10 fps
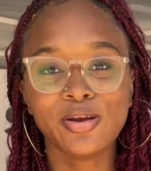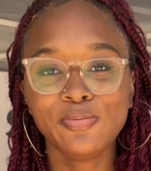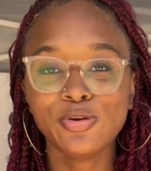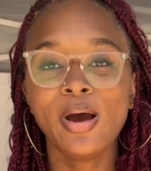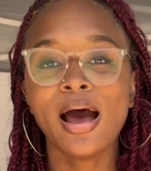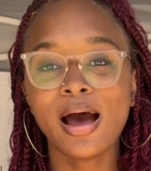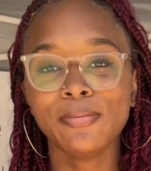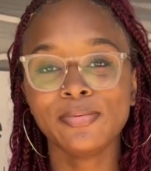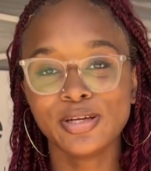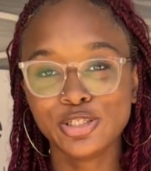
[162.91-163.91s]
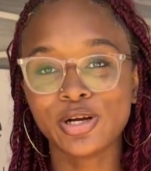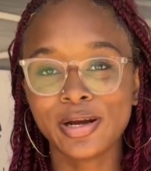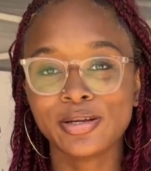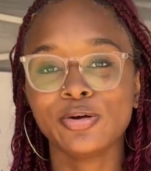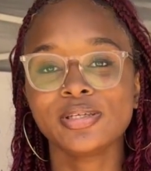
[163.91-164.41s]
If you have a
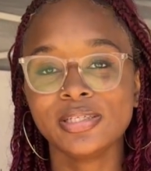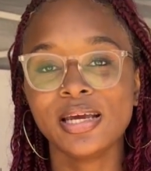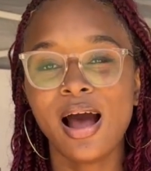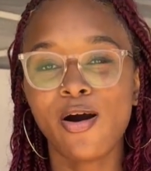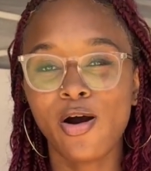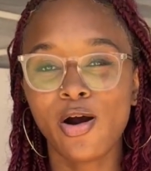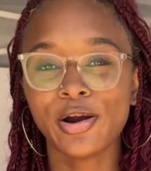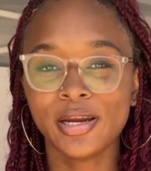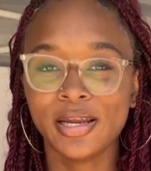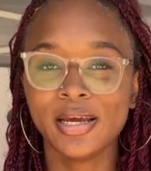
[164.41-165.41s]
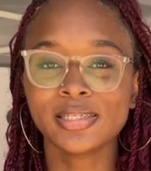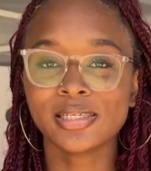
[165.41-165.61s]
truck, you'll see how hard it is,